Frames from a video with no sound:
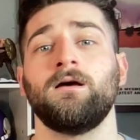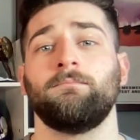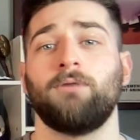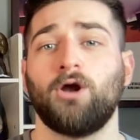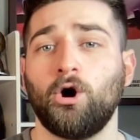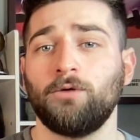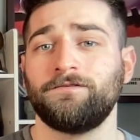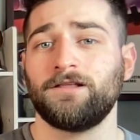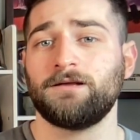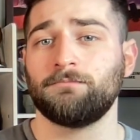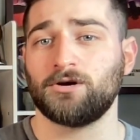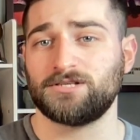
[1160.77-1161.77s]
But
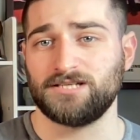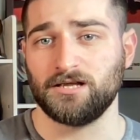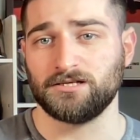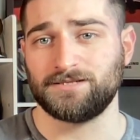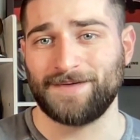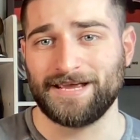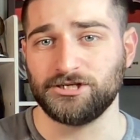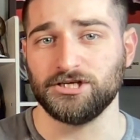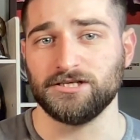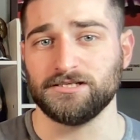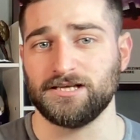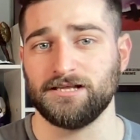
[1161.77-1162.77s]
hopefully Marcel's
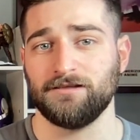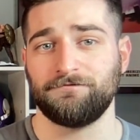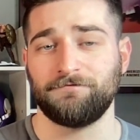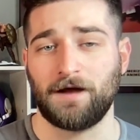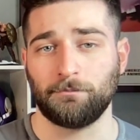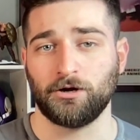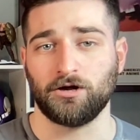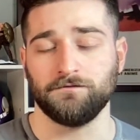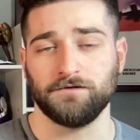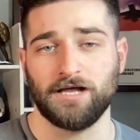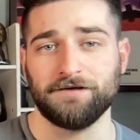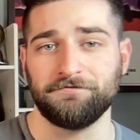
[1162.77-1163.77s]
pages in the fabric of
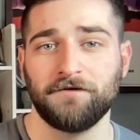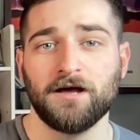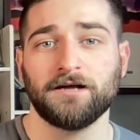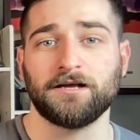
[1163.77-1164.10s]
life